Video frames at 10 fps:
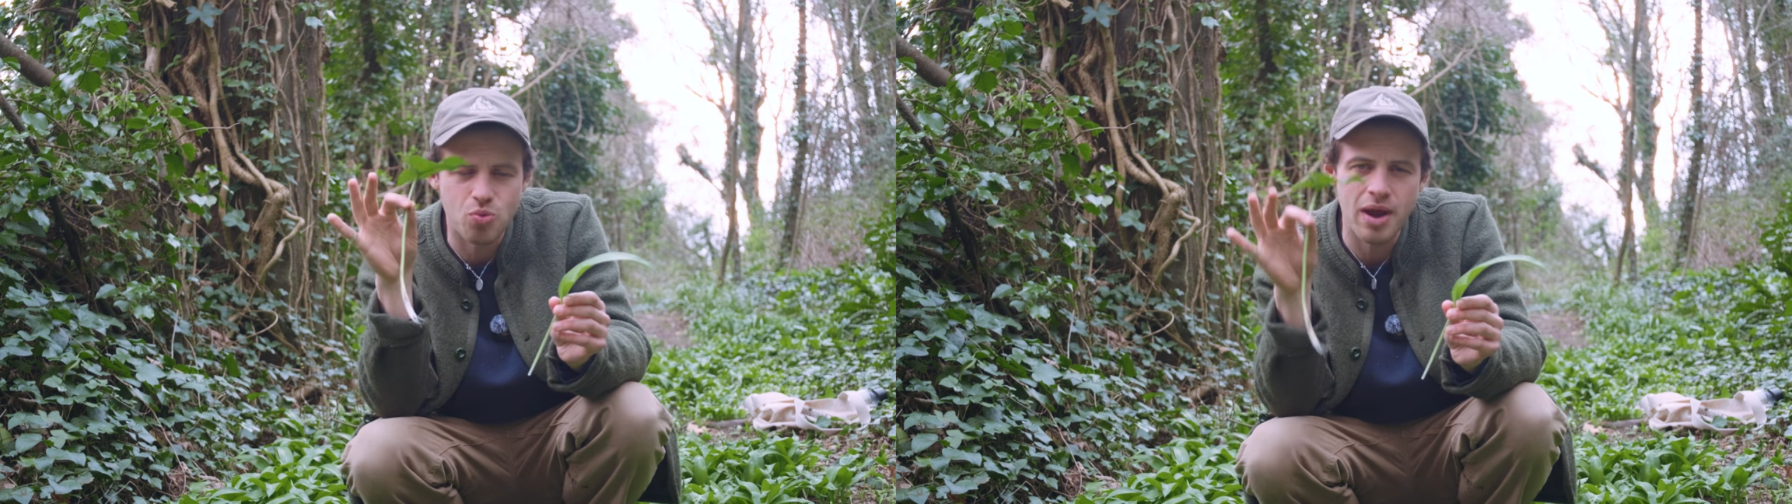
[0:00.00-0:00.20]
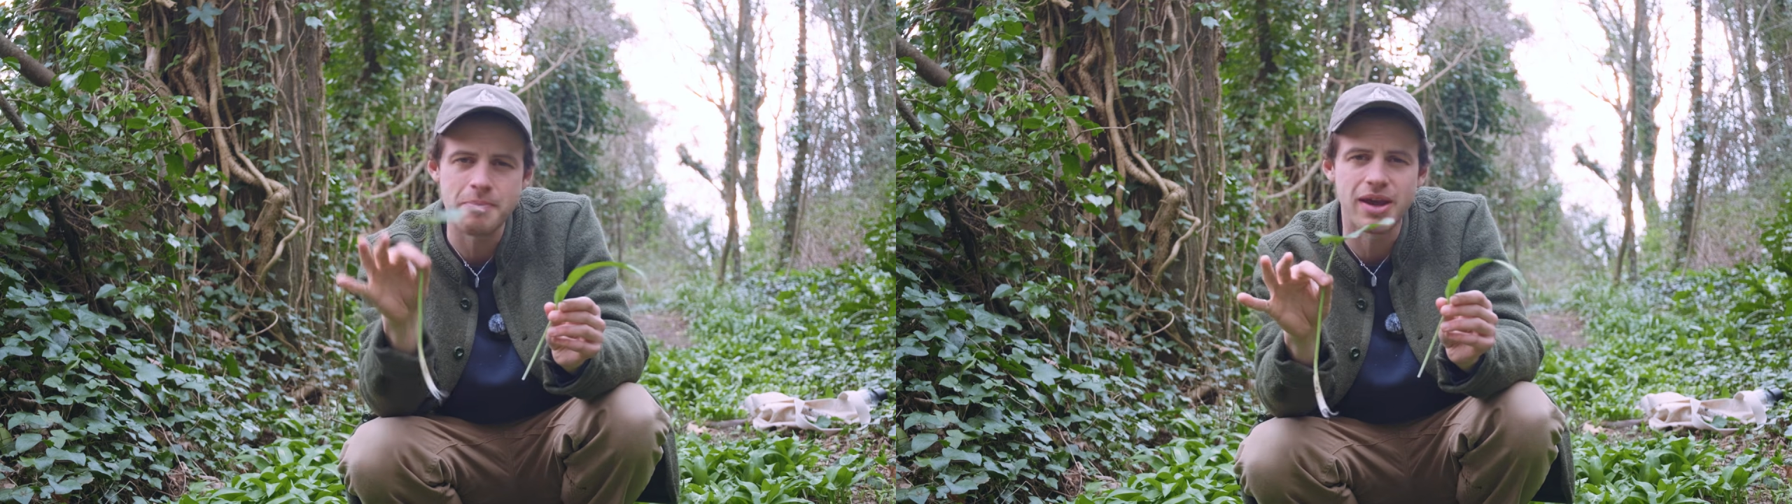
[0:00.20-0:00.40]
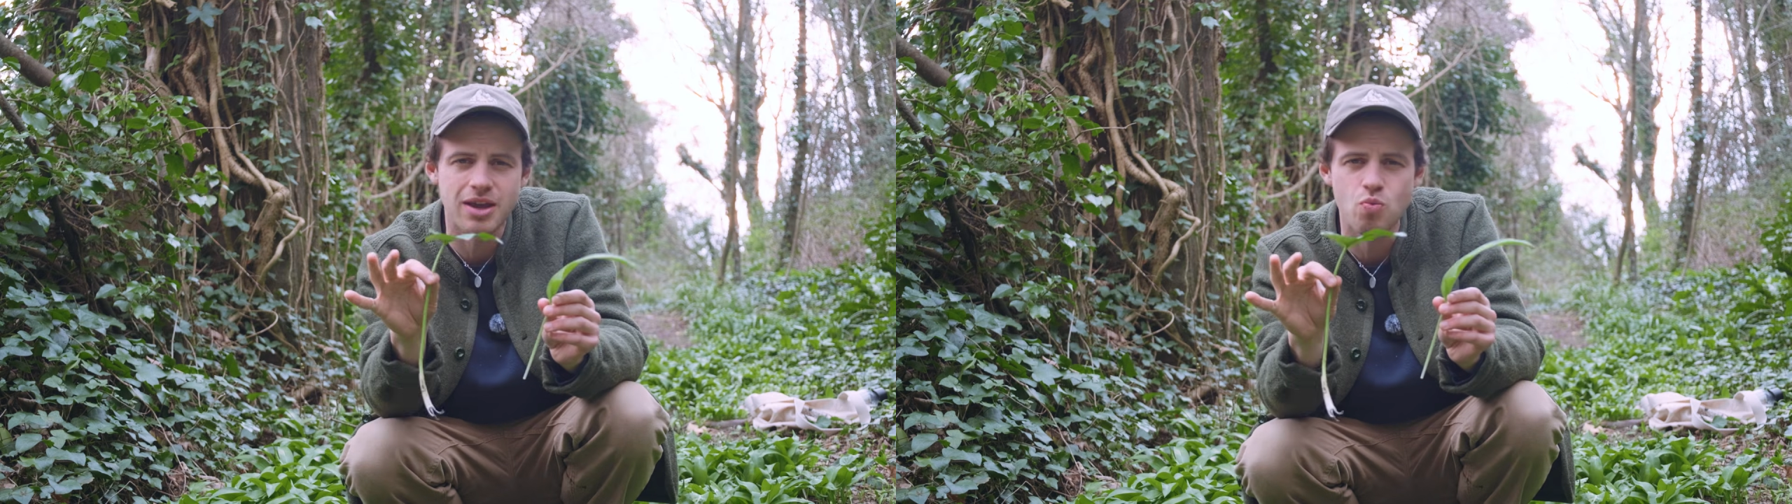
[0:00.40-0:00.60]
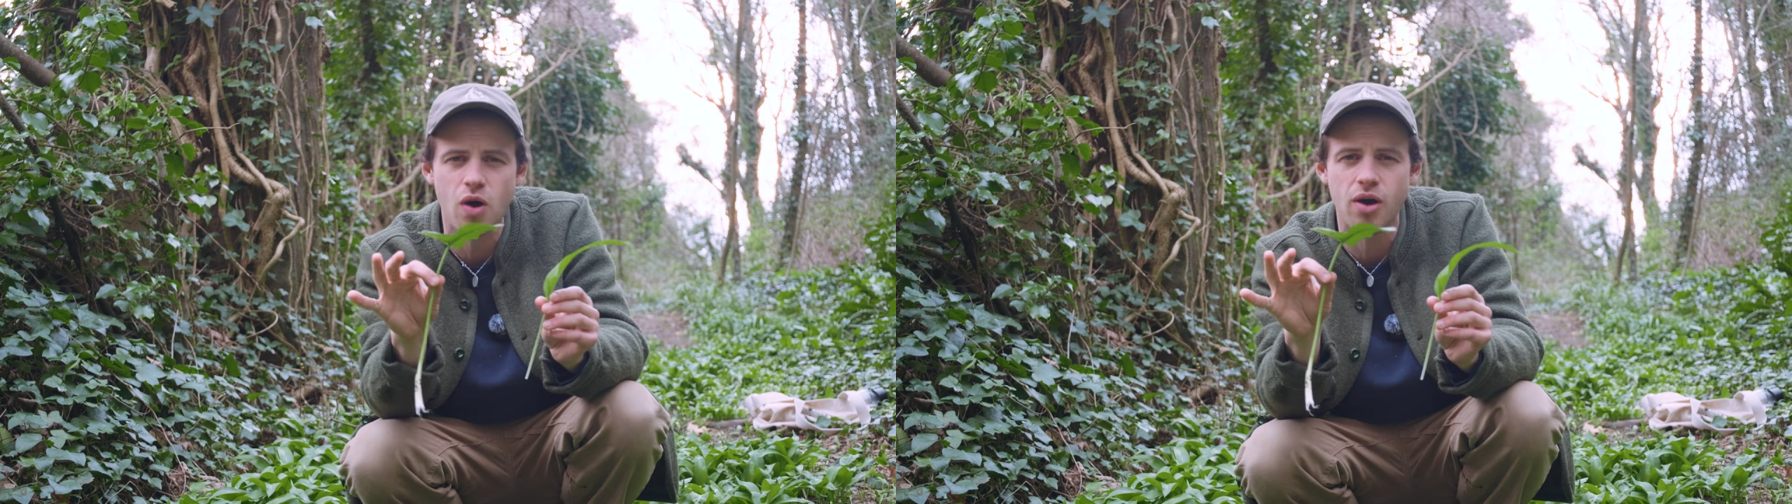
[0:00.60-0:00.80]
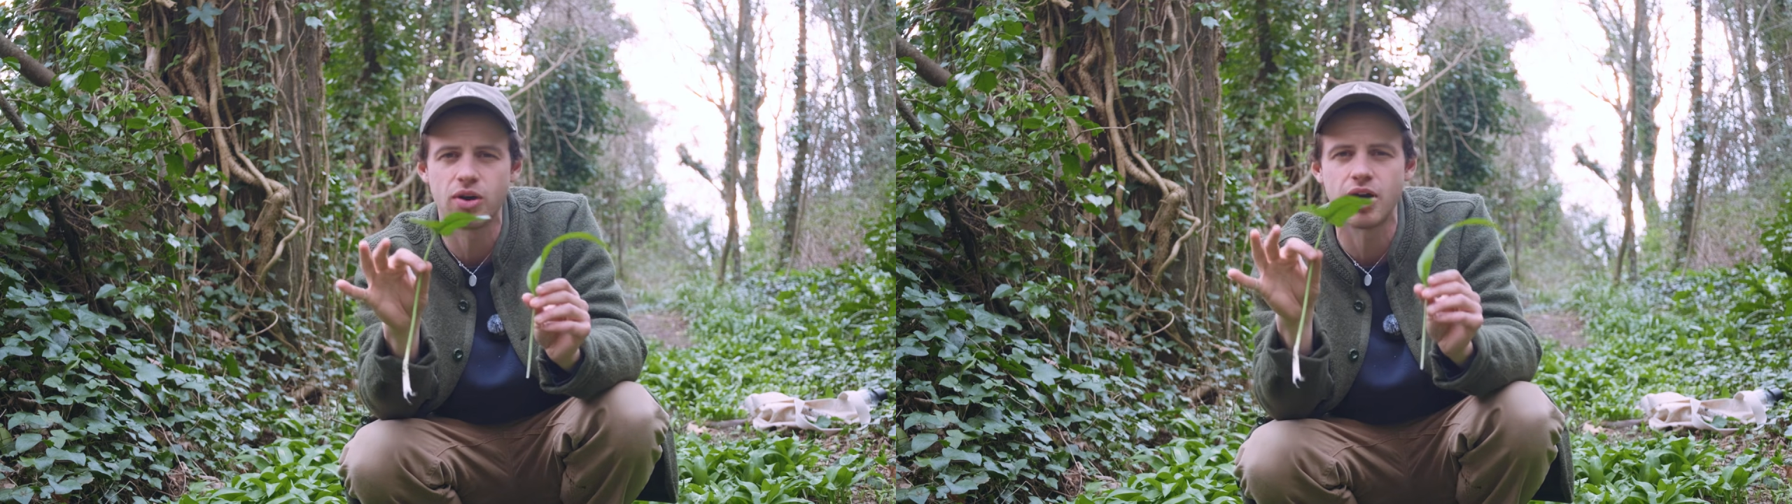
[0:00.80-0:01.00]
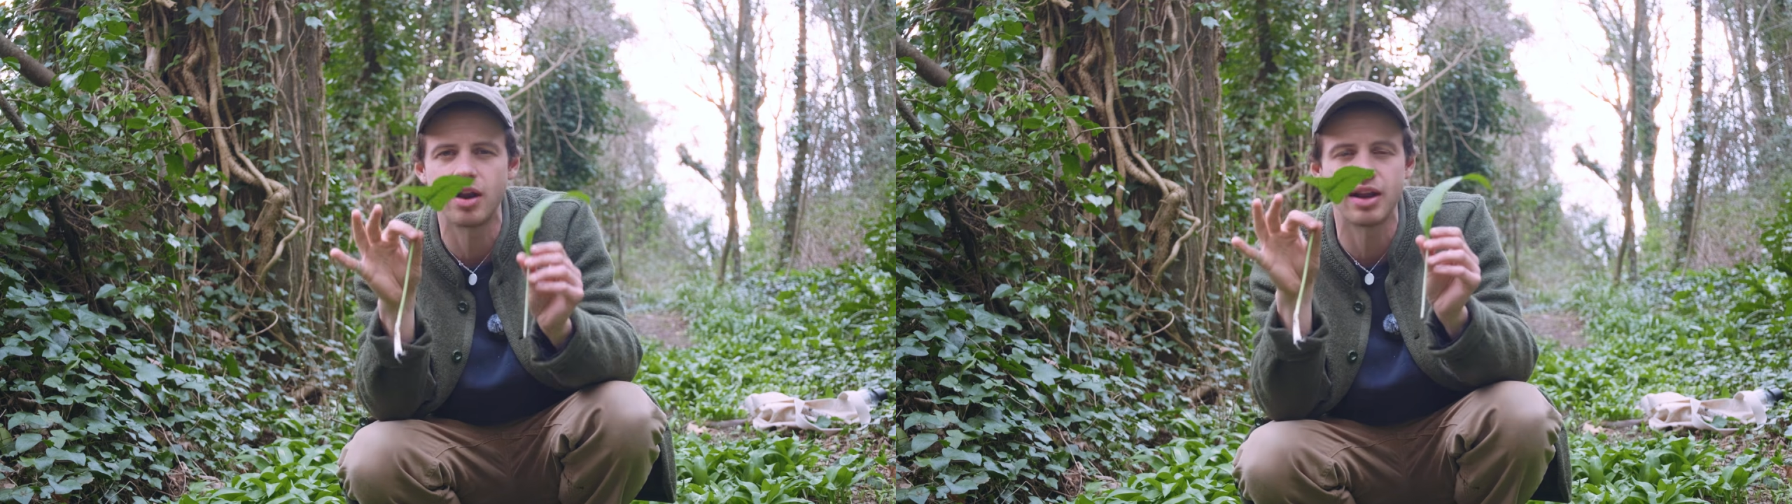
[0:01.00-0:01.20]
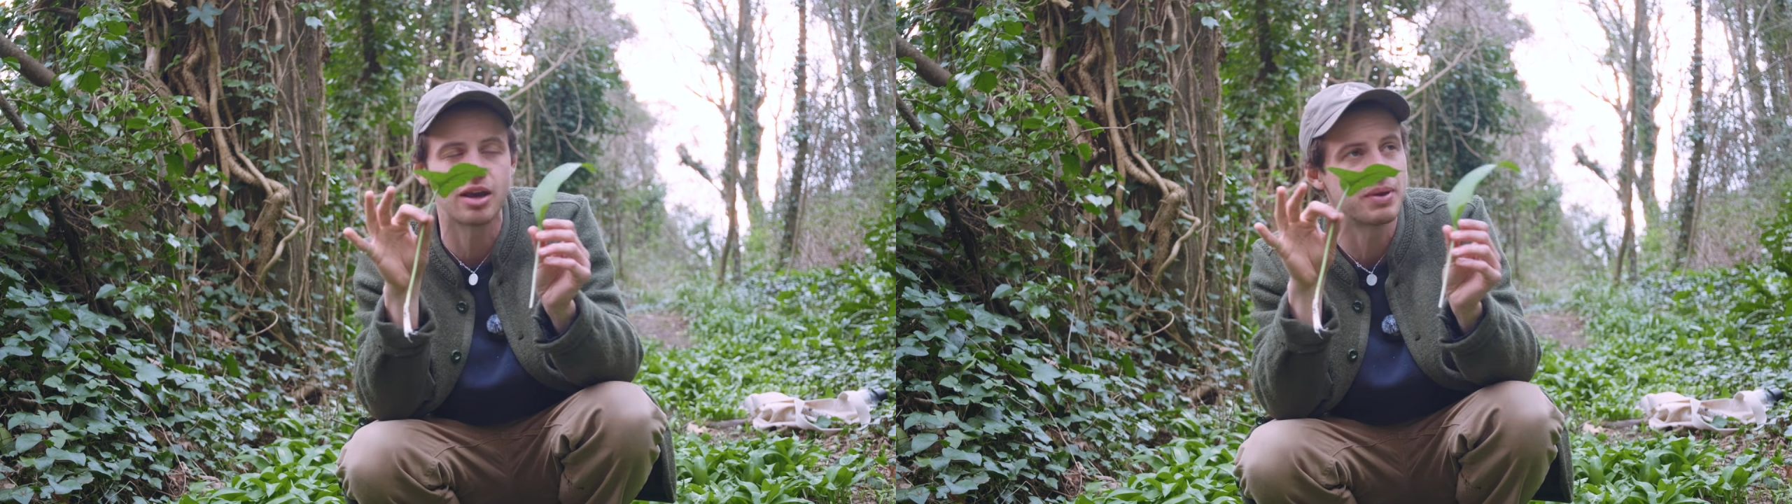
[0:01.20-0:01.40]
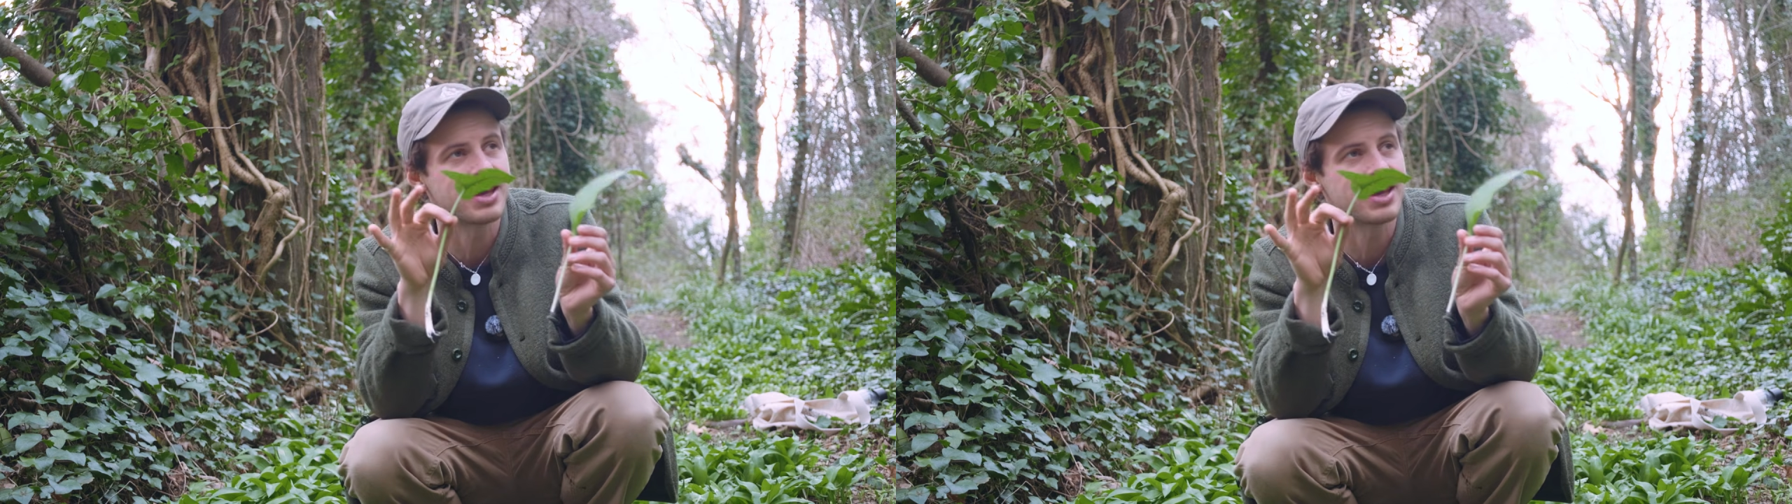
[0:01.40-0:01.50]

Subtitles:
when picking wild garlic,